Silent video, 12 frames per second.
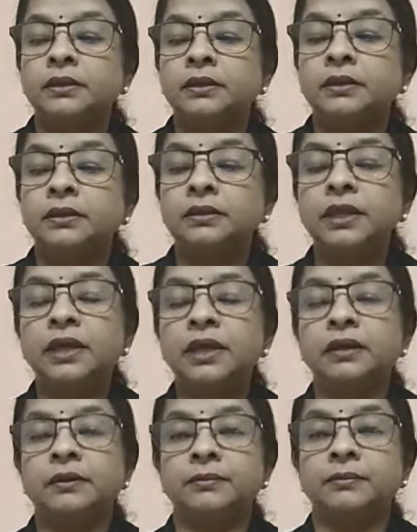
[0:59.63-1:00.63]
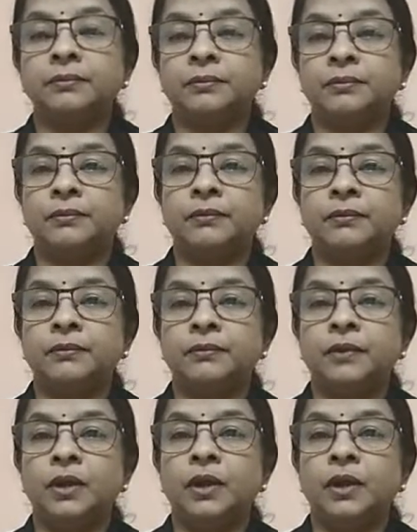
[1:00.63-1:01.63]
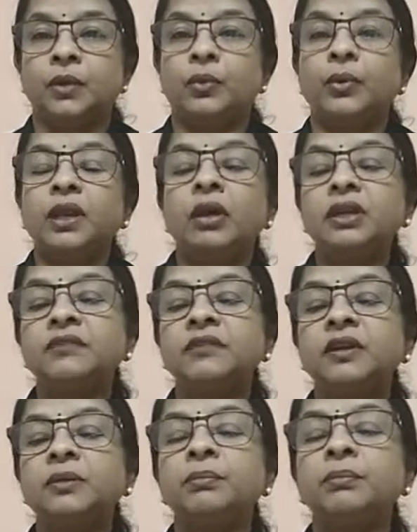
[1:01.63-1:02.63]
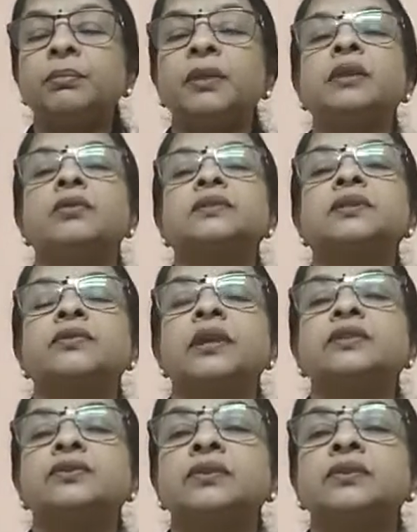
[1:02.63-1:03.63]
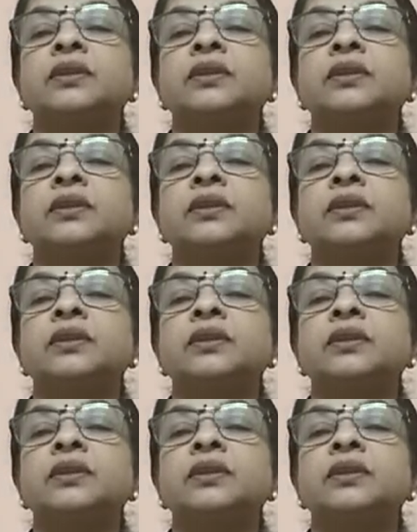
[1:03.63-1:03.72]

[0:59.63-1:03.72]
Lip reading: Then, when economic development concentrates on the